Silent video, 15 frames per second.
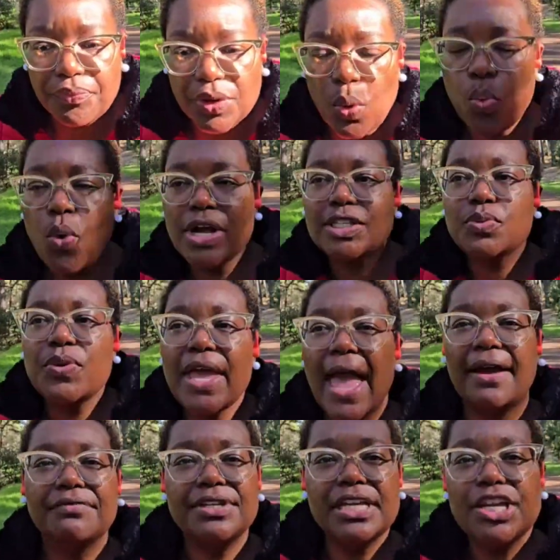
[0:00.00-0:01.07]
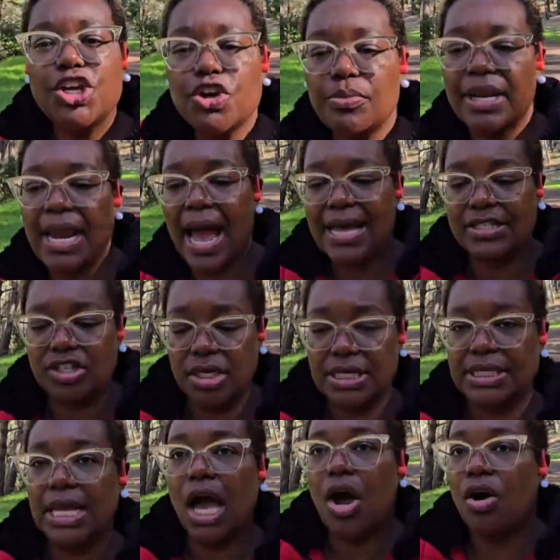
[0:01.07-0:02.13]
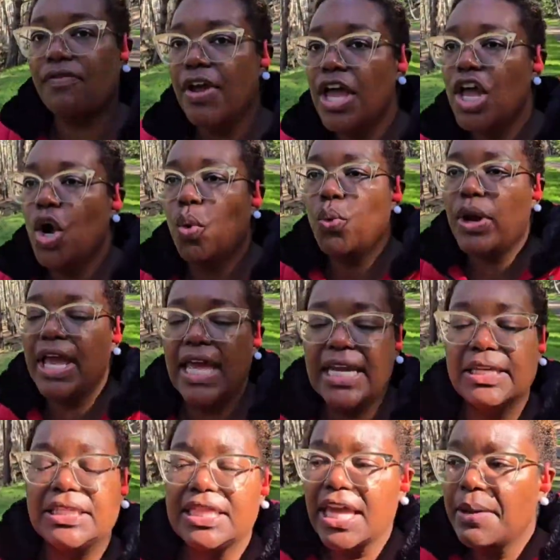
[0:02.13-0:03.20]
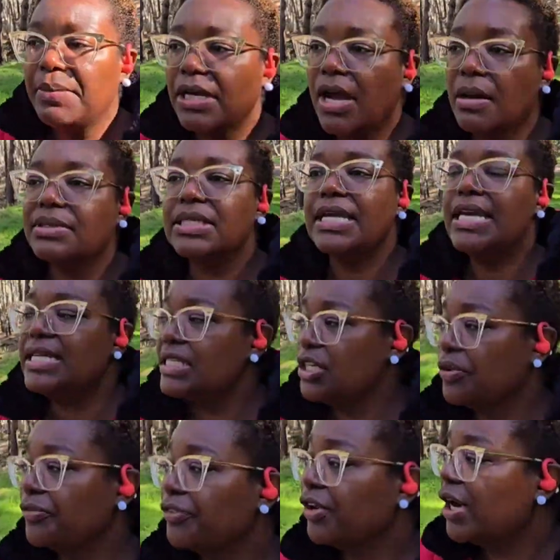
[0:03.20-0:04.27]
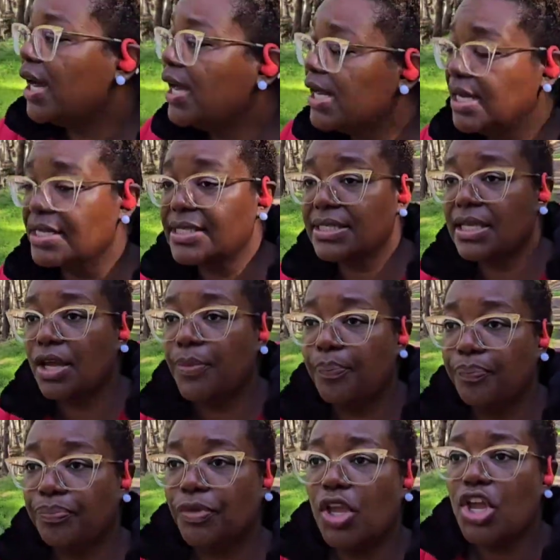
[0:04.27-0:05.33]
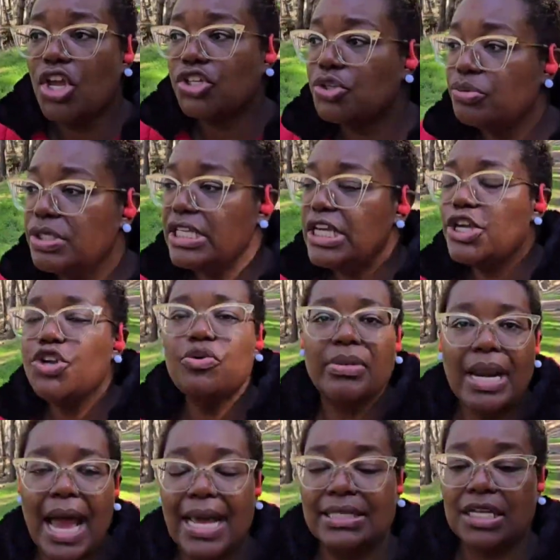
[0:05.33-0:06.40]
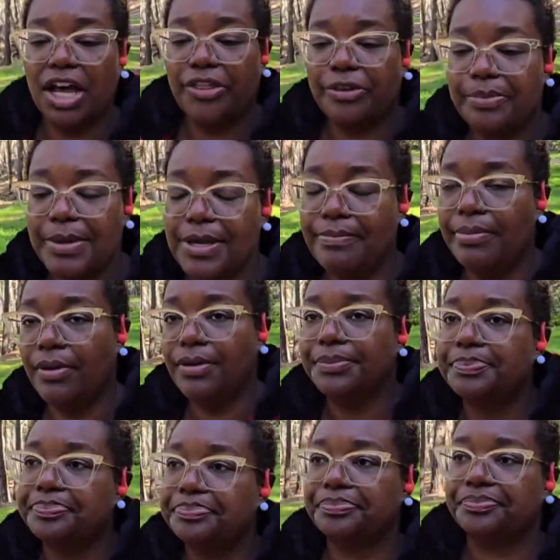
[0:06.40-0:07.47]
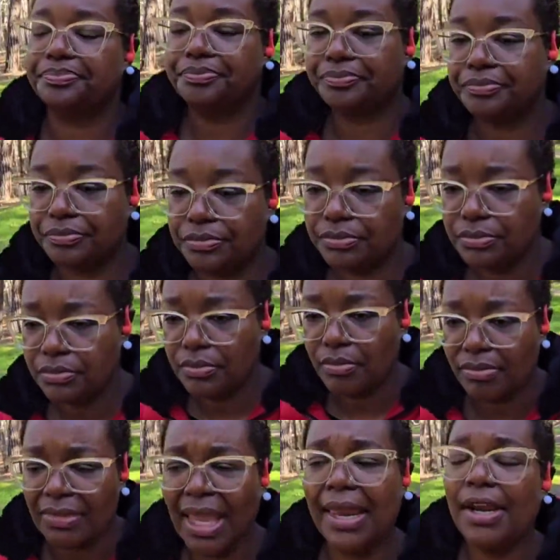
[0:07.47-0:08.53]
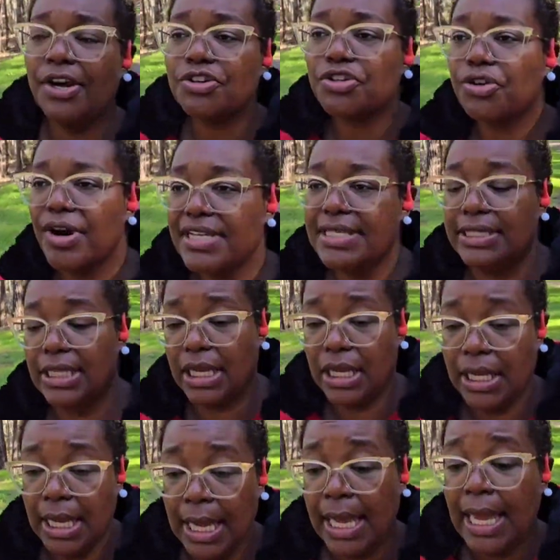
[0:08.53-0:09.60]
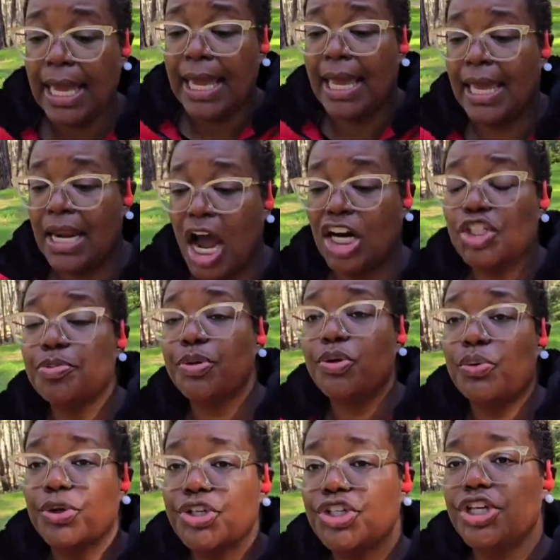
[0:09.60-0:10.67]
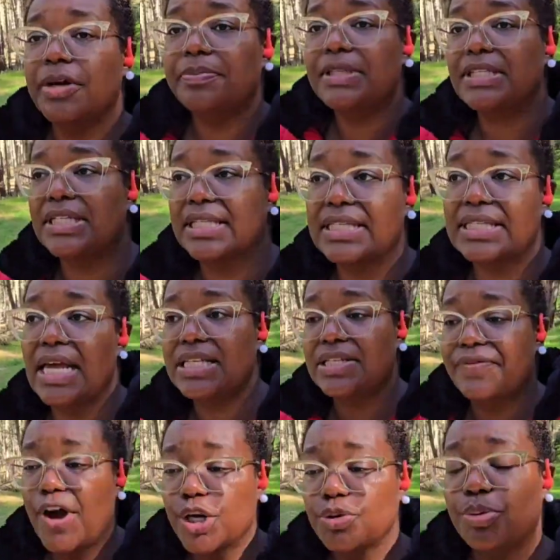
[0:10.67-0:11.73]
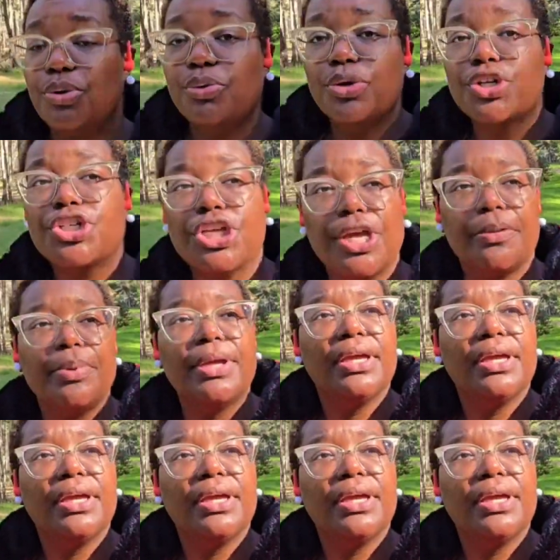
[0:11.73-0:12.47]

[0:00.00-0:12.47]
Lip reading: Once we have dehumanized ourselves, it then becomes easier for us to dehumanize other people. And here's a crazy thing. In entrepreneurship, the success of entrepreneurship,